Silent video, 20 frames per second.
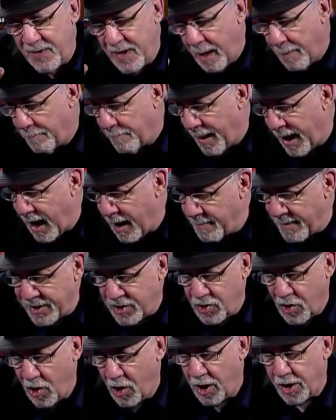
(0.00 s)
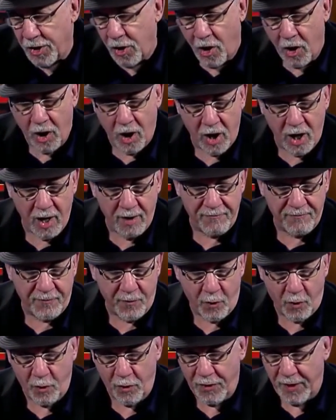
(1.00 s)
a bomb had gone off
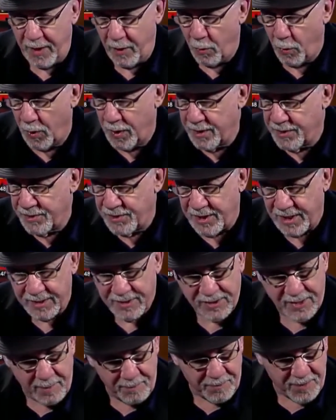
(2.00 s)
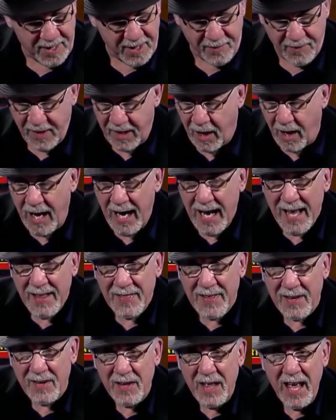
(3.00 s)
or there was something in the car,
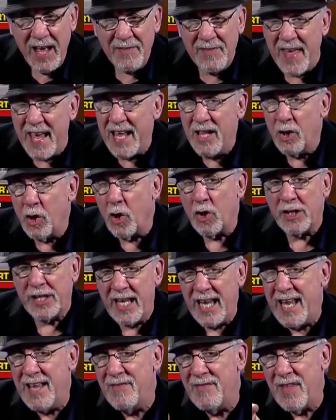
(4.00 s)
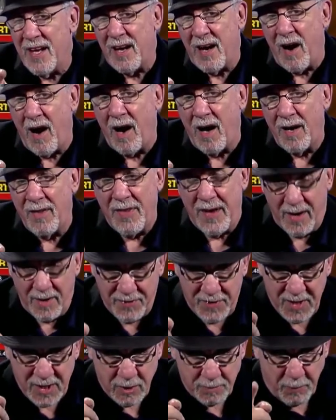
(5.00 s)
they looked in the car there.
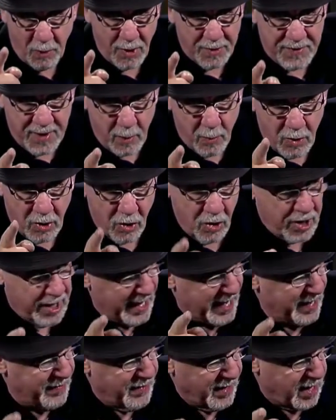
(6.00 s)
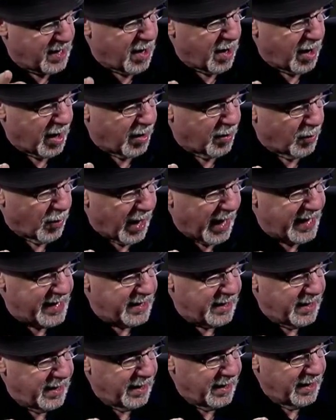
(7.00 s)
At this point, they were looking in the car,
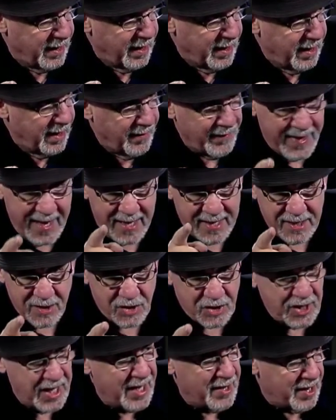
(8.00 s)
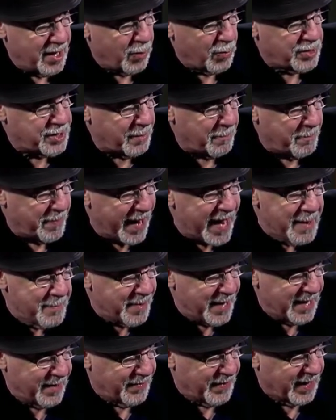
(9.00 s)
right? They had to see there was a
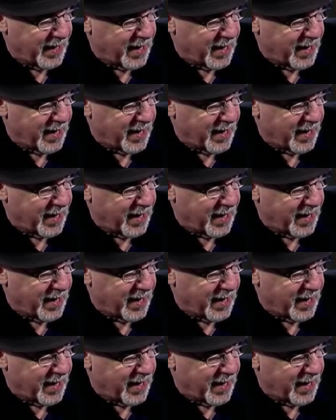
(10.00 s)
baby in